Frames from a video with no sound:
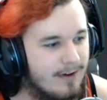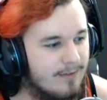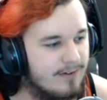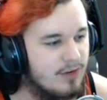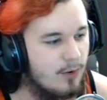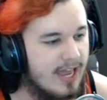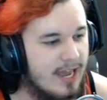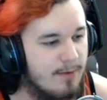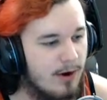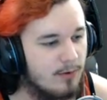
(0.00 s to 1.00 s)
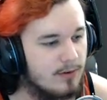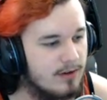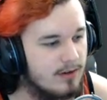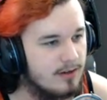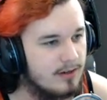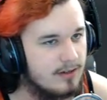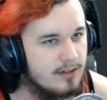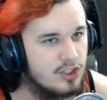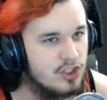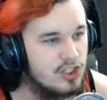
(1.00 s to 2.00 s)
Oh, if no ammo.
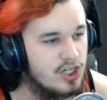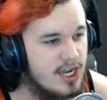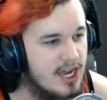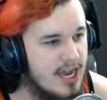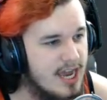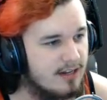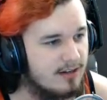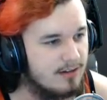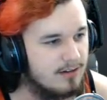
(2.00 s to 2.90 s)
Shit.